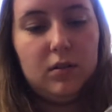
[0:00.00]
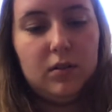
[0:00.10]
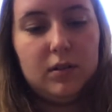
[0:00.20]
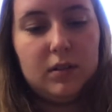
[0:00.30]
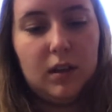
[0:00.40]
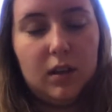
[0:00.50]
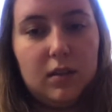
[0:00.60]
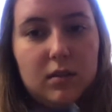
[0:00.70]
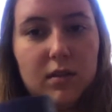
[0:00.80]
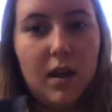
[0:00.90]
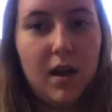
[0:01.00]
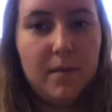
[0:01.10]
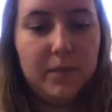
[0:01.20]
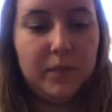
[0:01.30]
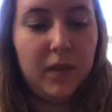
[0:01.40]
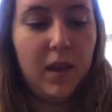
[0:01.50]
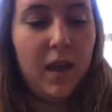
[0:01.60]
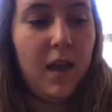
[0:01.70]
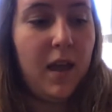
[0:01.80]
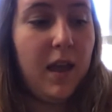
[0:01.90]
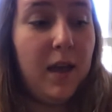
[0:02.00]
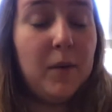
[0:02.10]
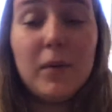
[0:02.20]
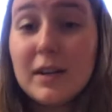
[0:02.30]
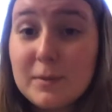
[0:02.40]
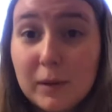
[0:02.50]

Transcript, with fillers: just like that and we want it to be a